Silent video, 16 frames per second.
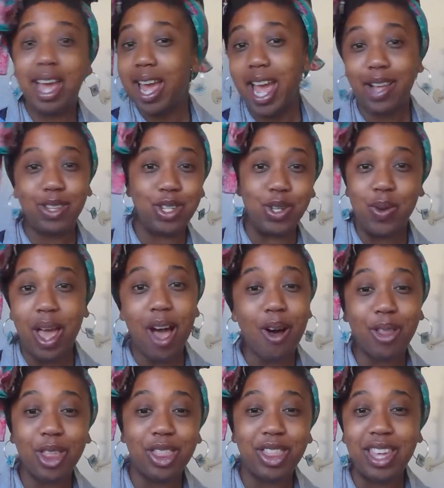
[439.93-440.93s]
I have to do
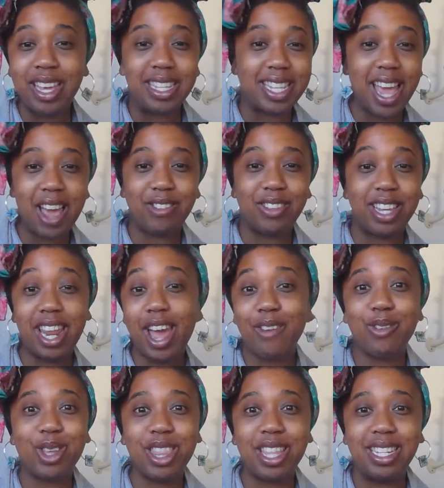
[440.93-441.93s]
all the things. I have to get
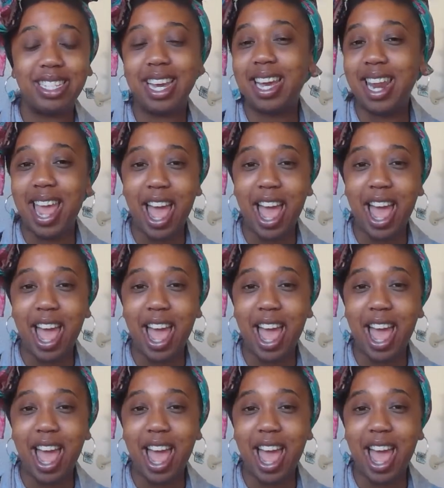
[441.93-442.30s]
everything done.